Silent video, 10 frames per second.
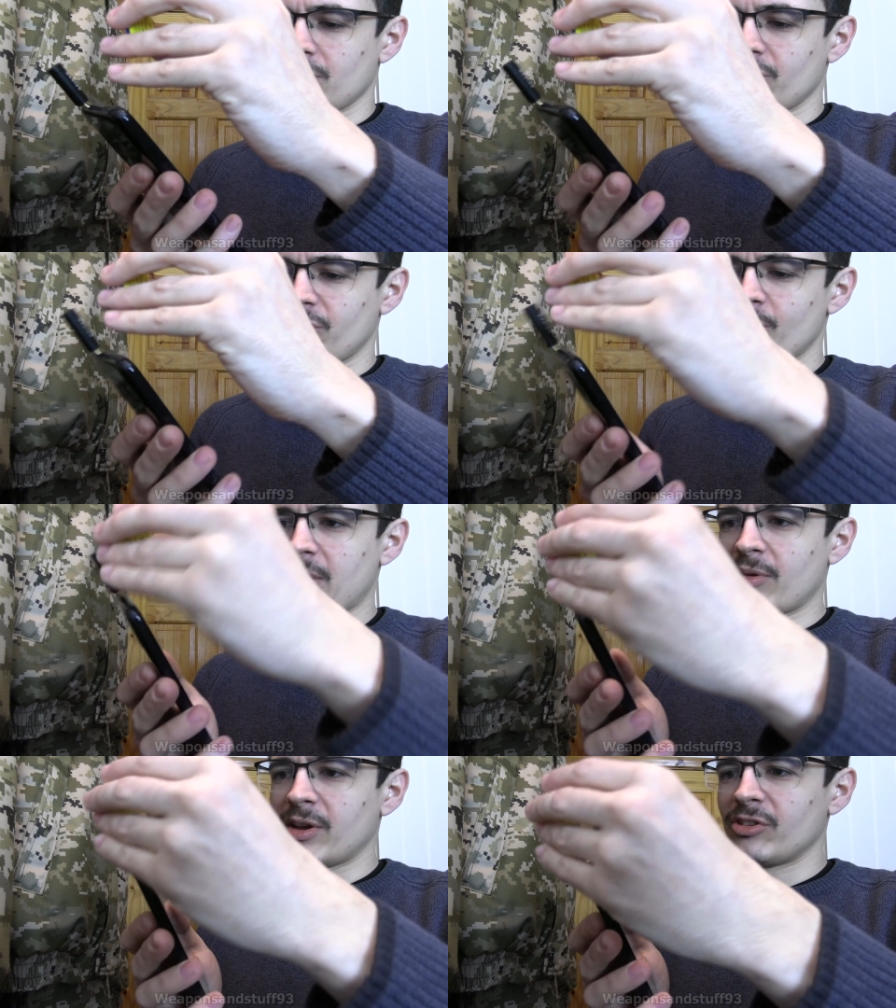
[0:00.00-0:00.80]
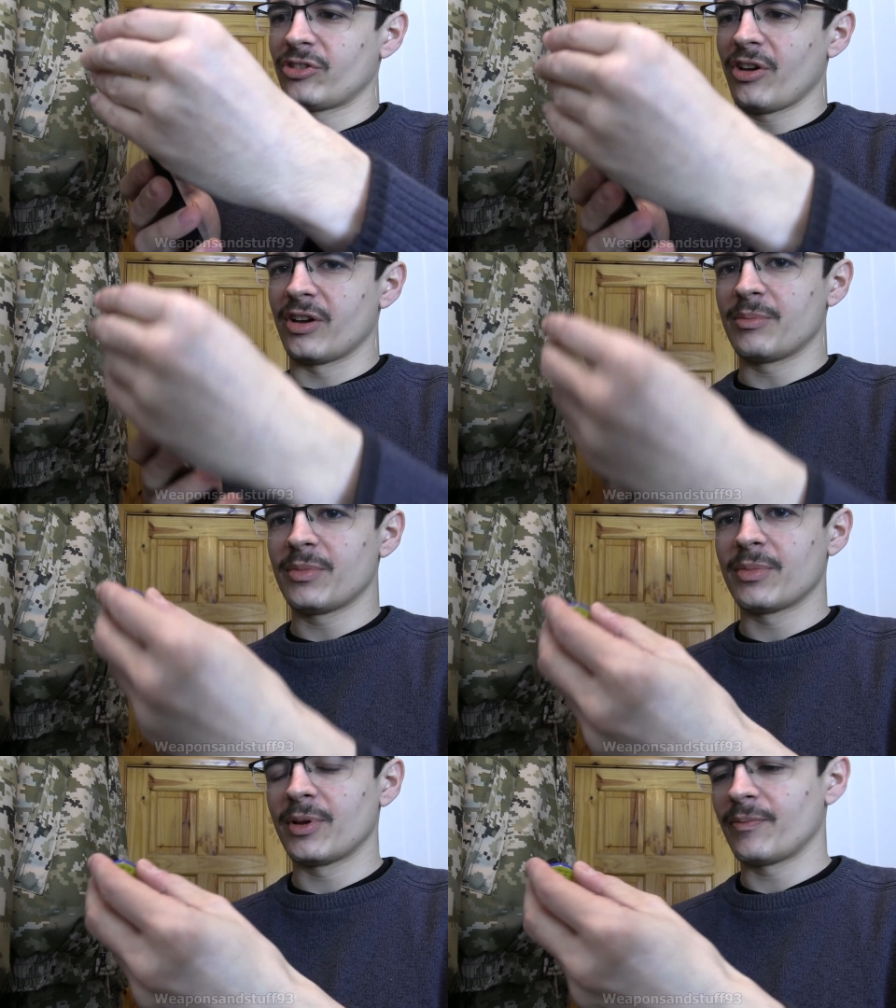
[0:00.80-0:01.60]
Still counting the
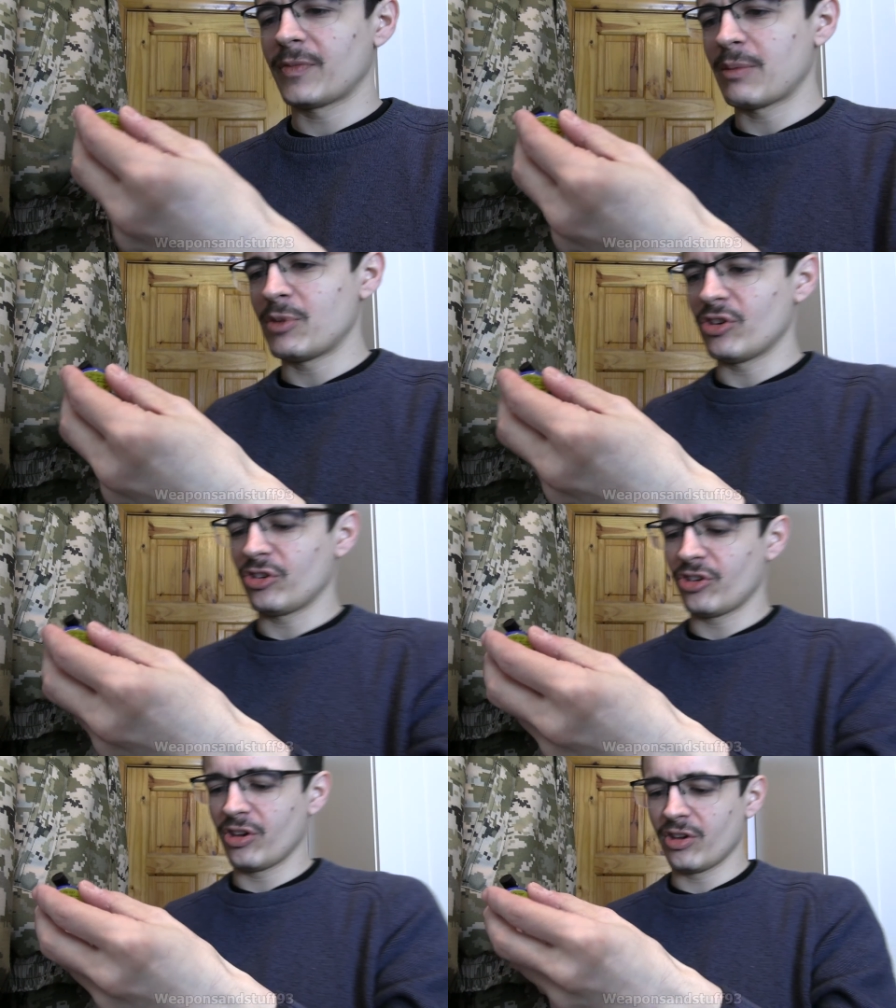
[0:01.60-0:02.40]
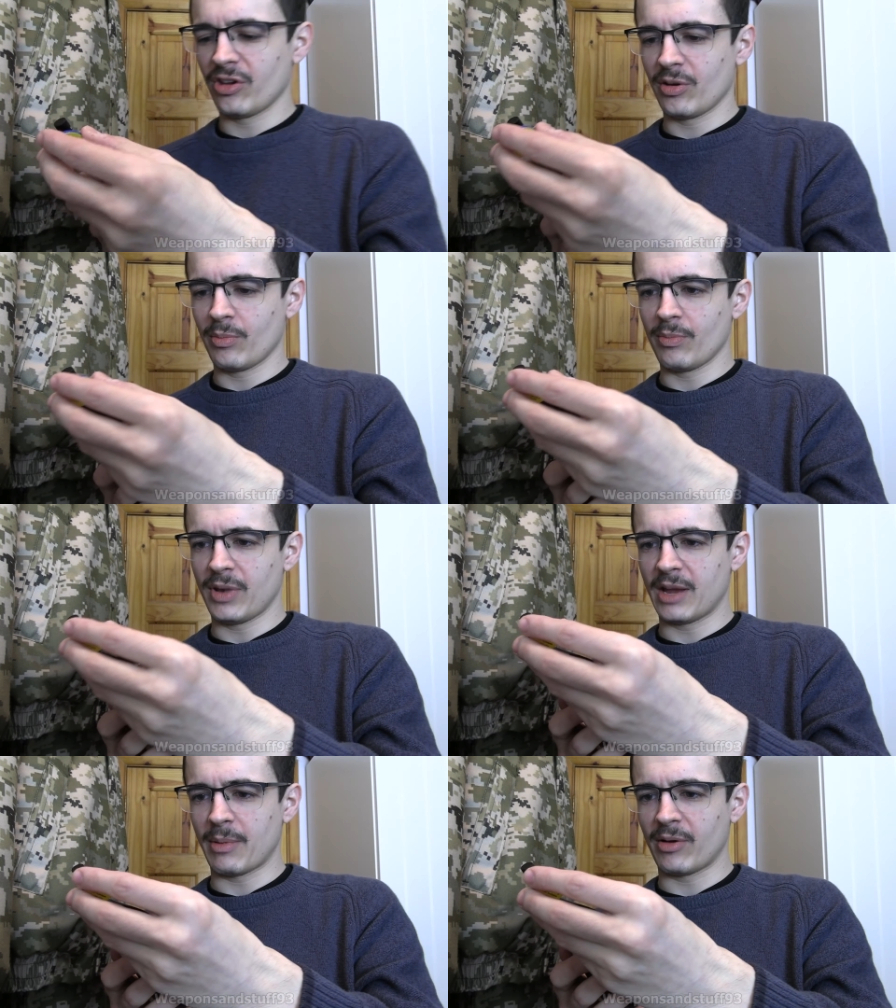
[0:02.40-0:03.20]
time, but let me just
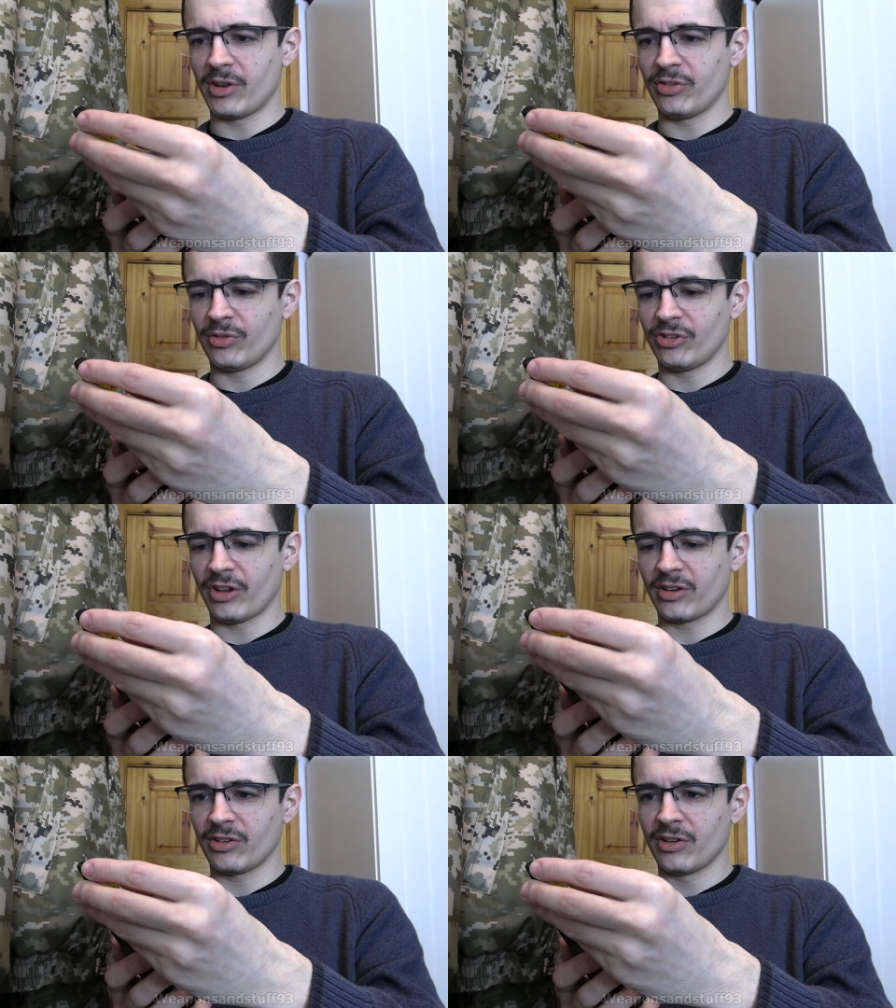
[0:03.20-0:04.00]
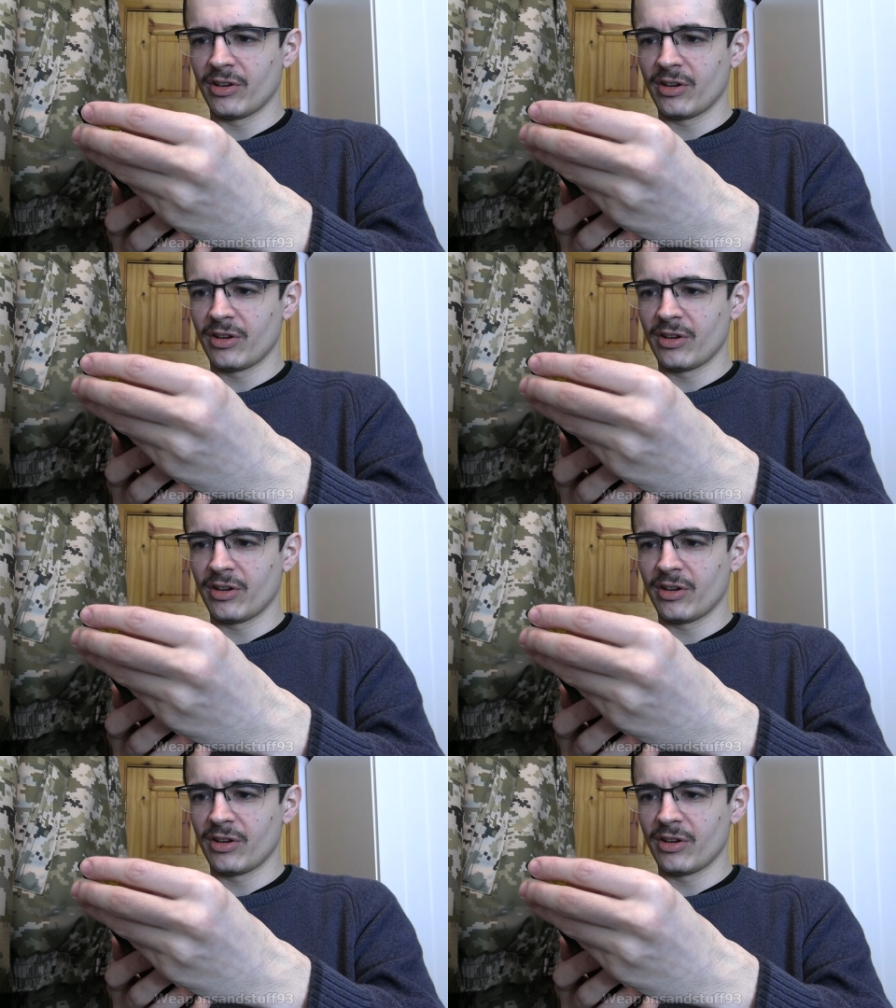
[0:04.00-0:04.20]
play about with this for a second.